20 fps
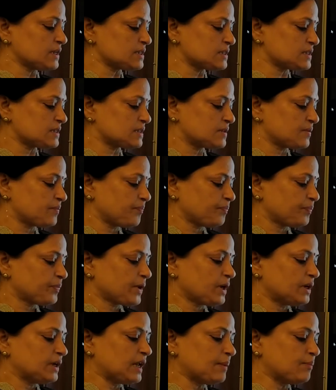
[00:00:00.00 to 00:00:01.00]
is
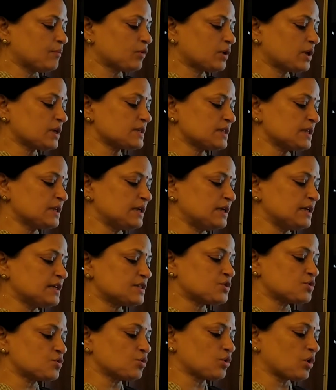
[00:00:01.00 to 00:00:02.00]
democracy
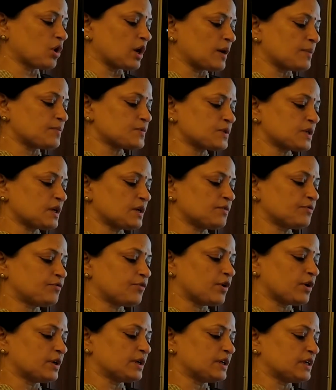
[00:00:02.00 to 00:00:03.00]
leads to corruption,
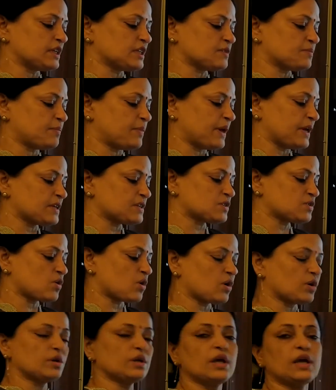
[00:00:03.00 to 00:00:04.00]
for it is based
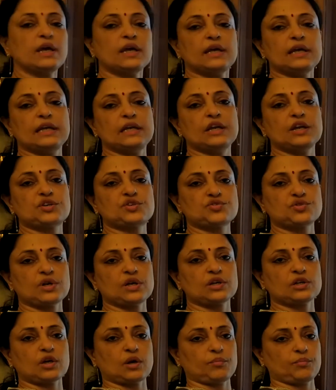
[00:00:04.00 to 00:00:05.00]
on
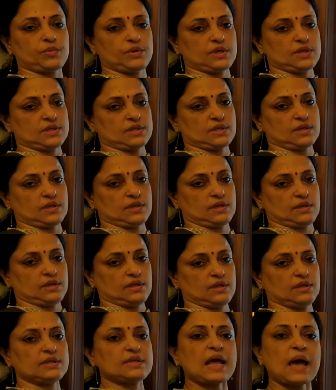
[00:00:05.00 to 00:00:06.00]
electoral competition.
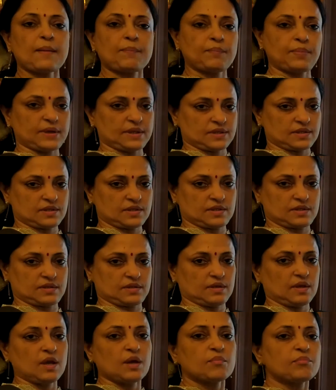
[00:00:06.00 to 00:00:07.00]
It
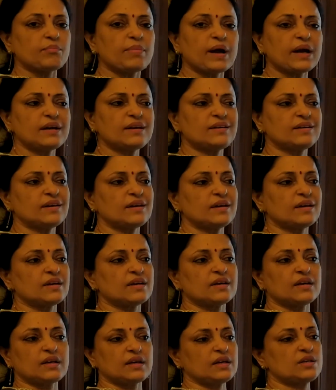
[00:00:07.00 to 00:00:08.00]
happens, but
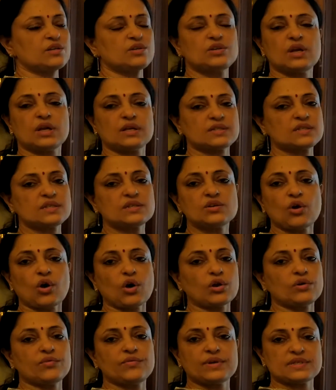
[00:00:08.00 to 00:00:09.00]
it doesn't
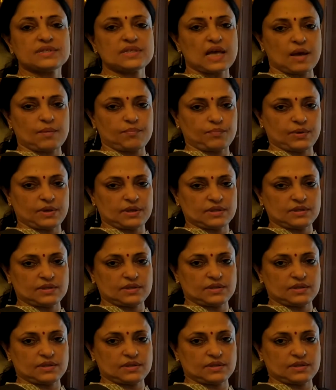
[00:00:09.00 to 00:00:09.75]
always happen.